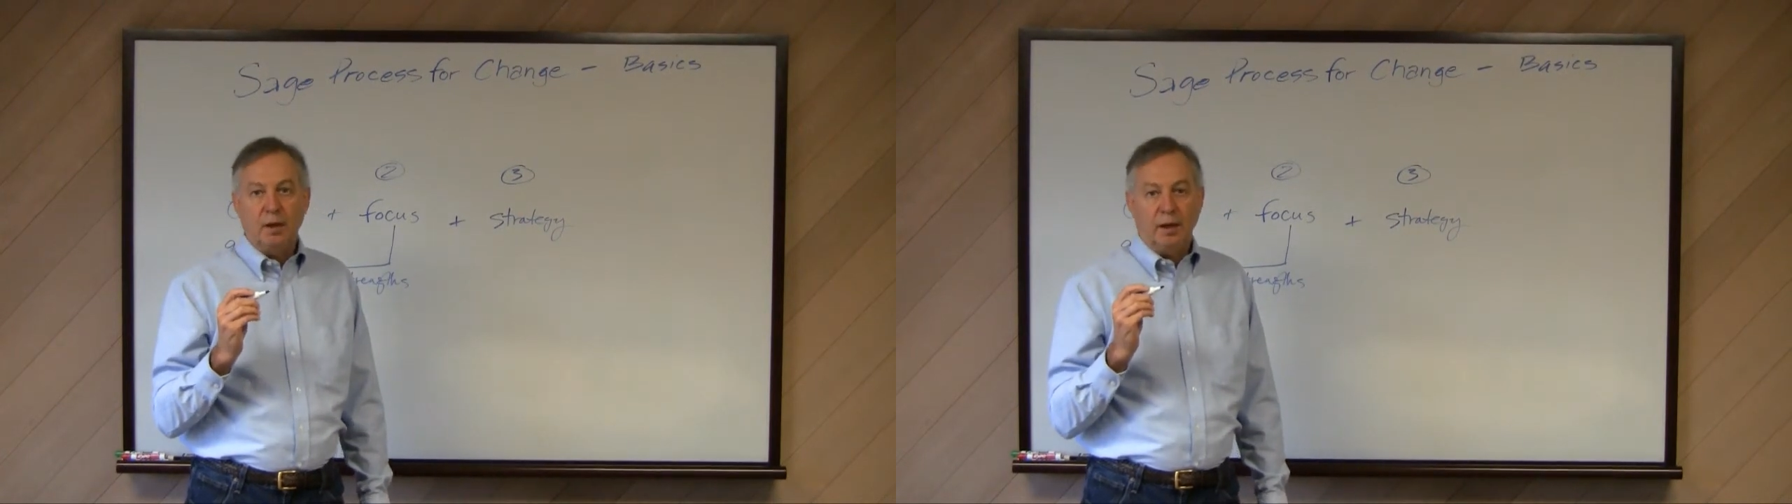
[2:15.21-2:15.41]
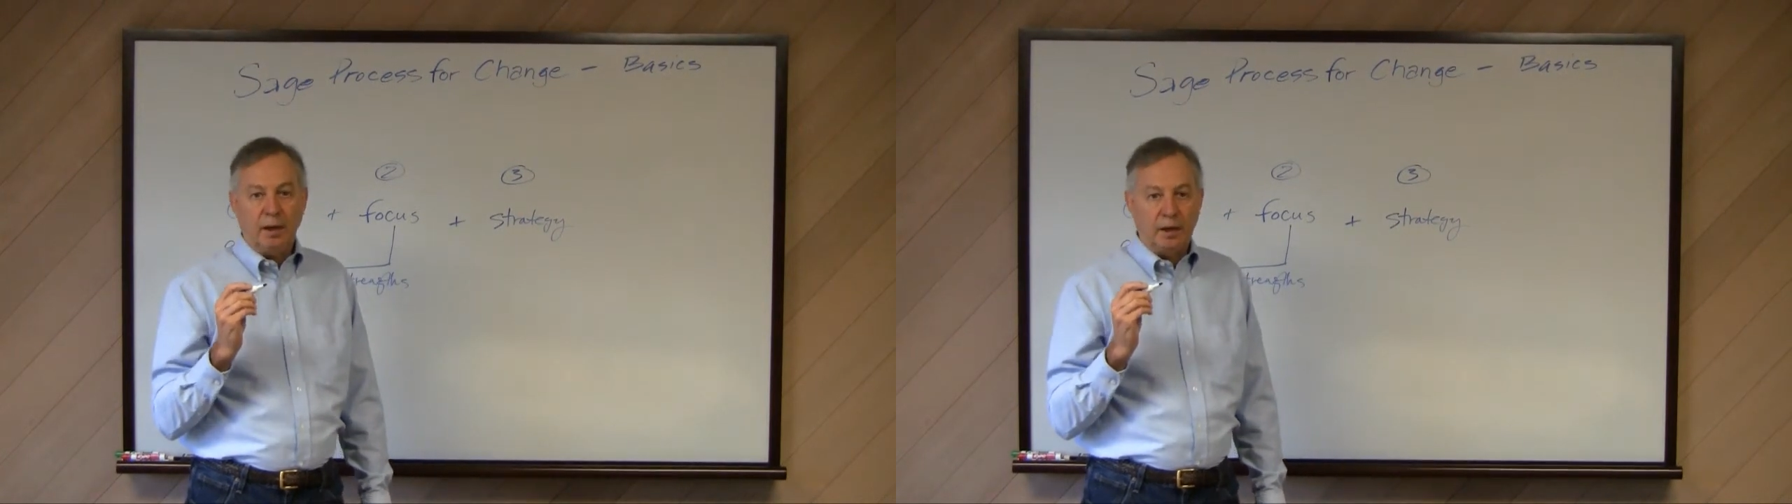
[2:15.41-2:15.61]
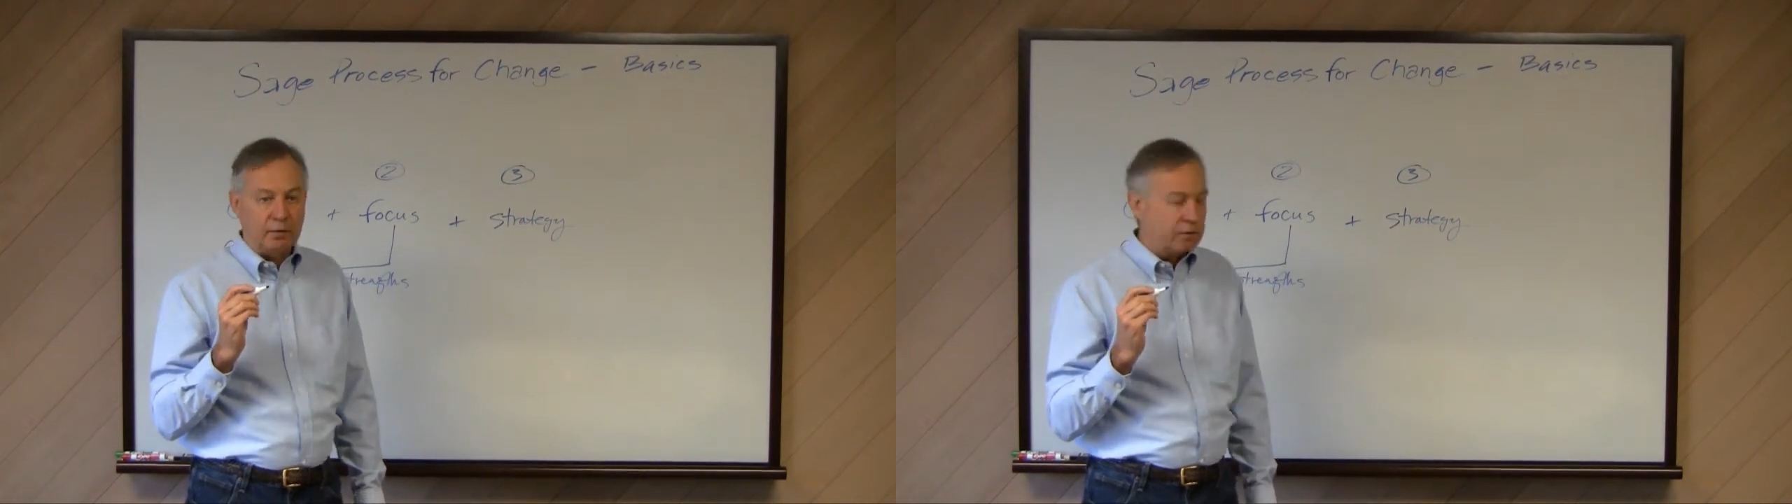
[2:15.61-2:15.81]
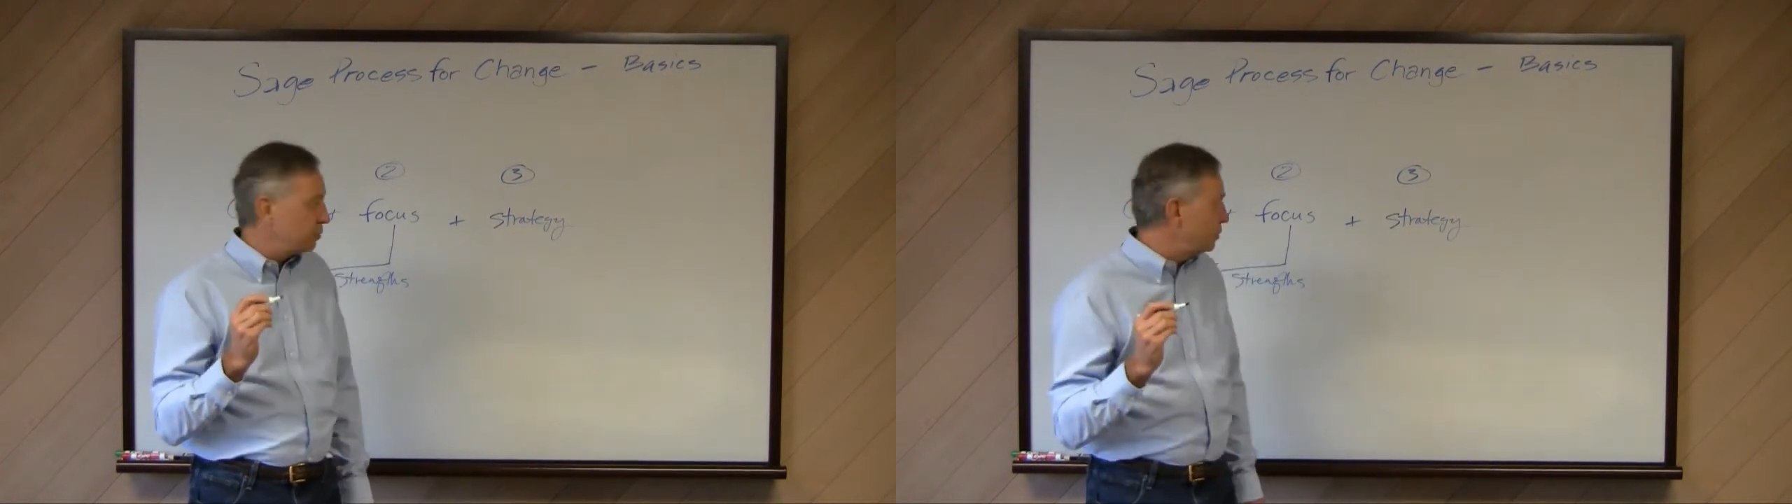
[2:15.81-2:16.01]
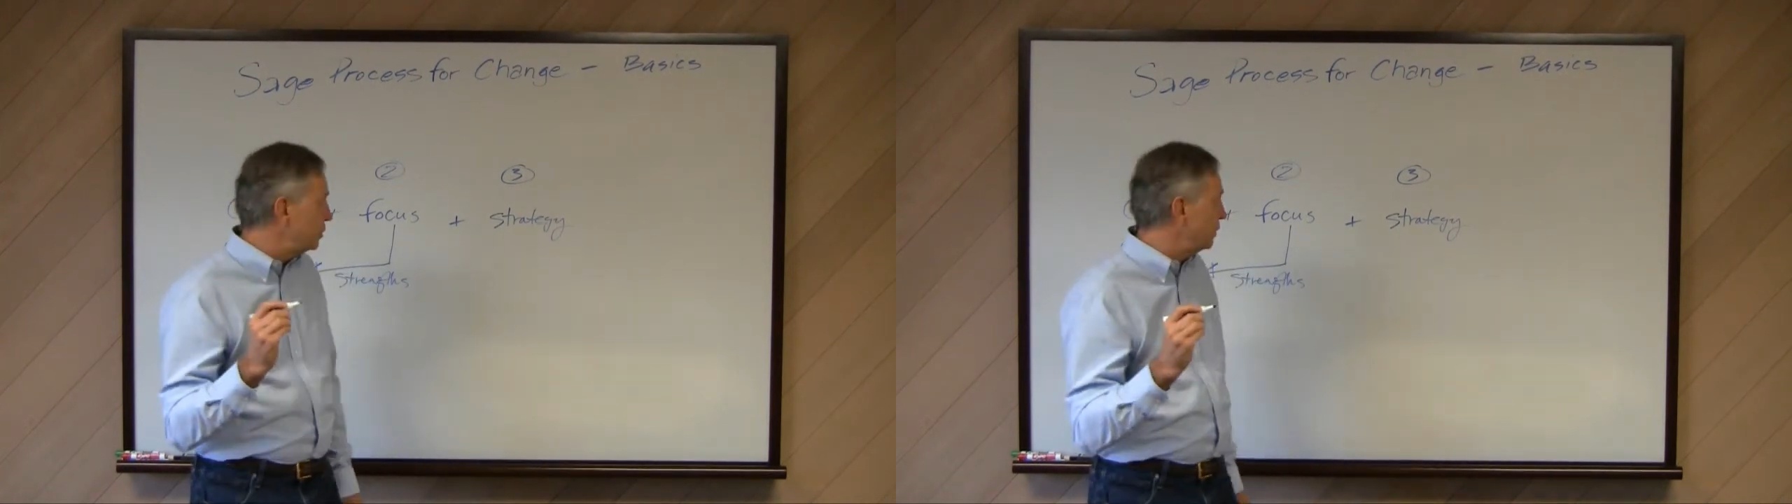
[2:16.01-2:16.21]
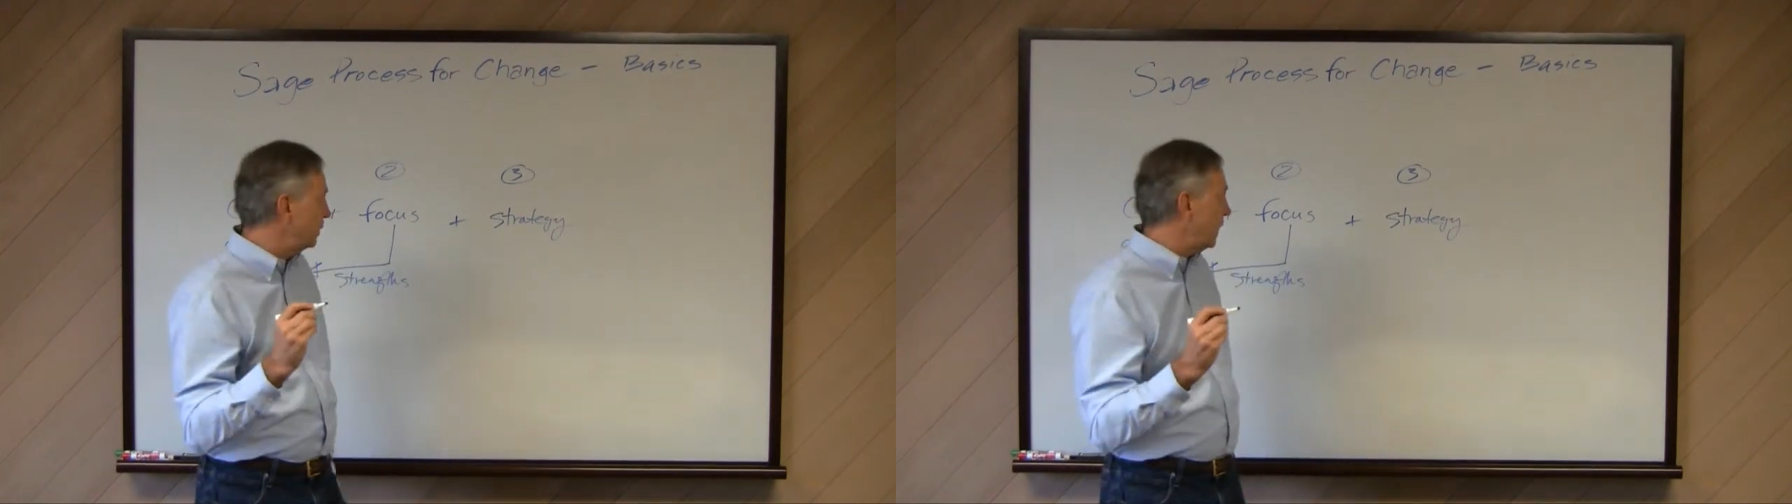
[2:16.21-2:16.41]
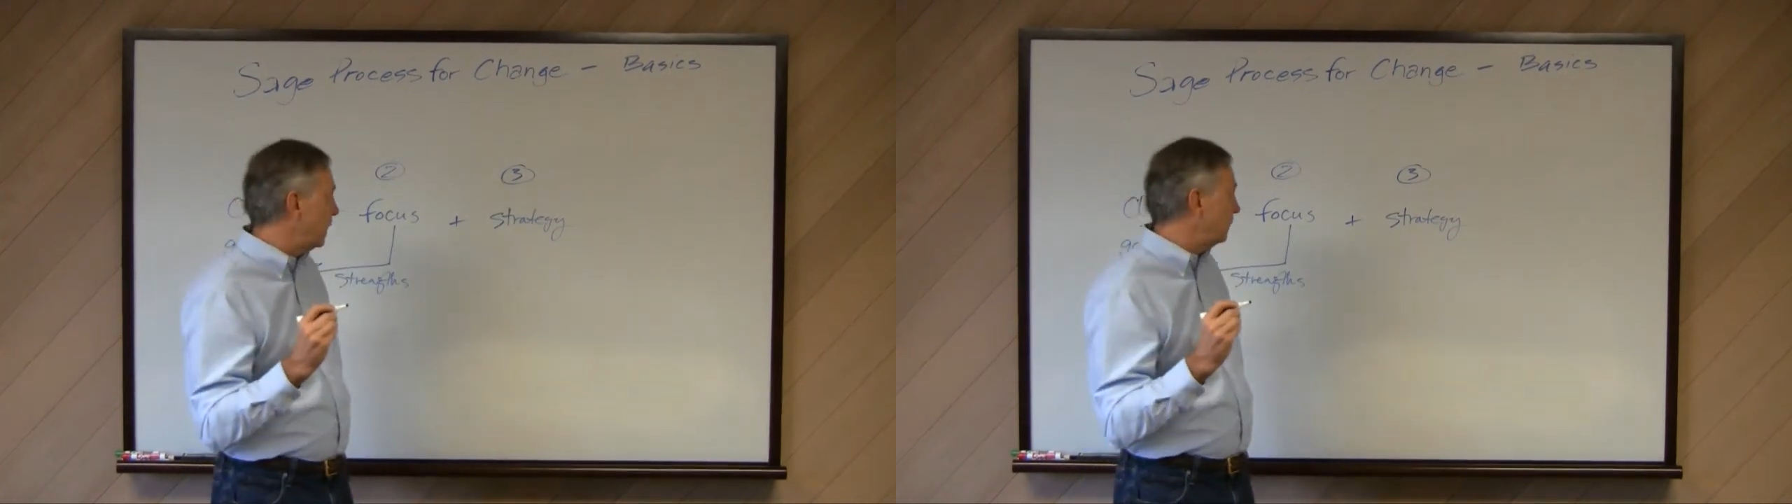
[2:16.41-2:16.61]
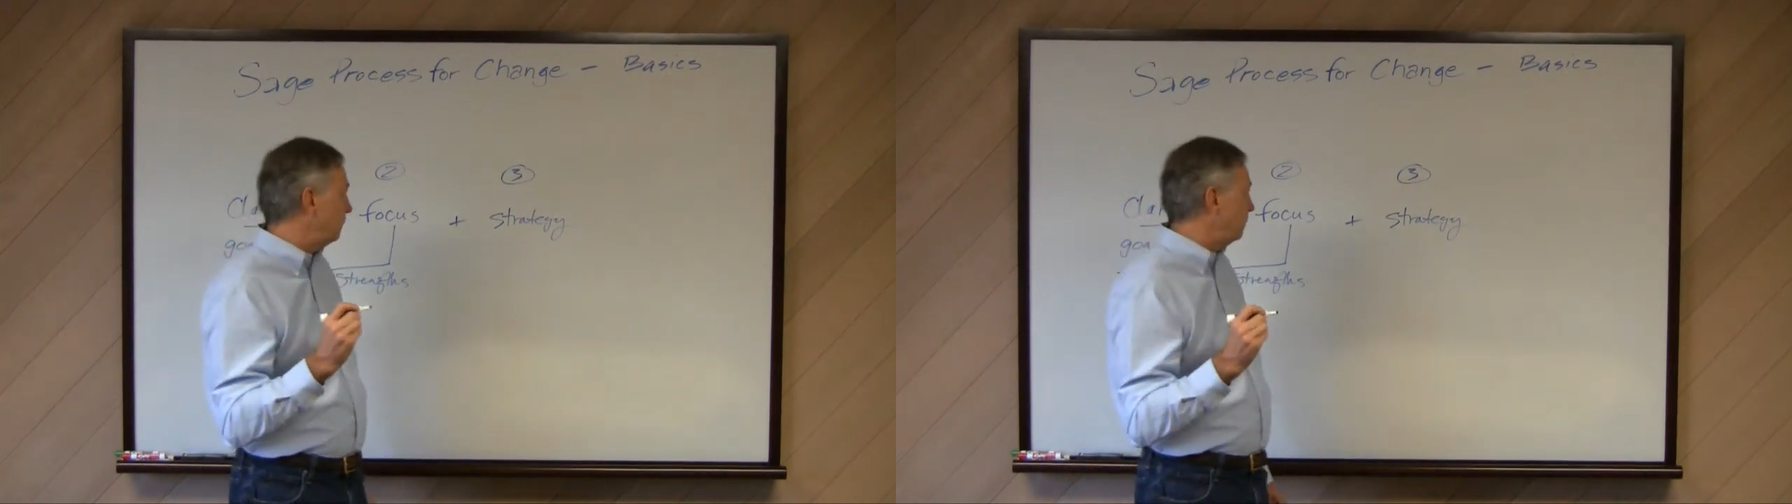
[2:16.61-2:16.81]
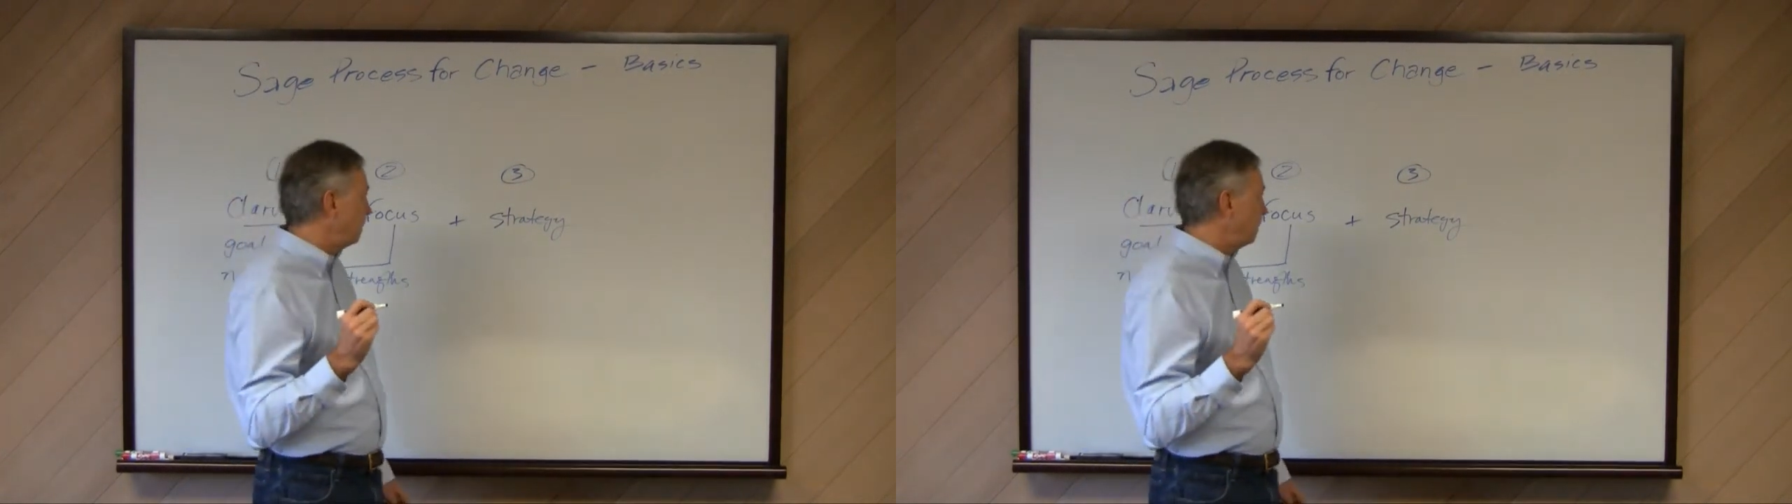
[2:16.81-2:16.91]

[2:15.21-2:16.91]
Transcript: And through doing that,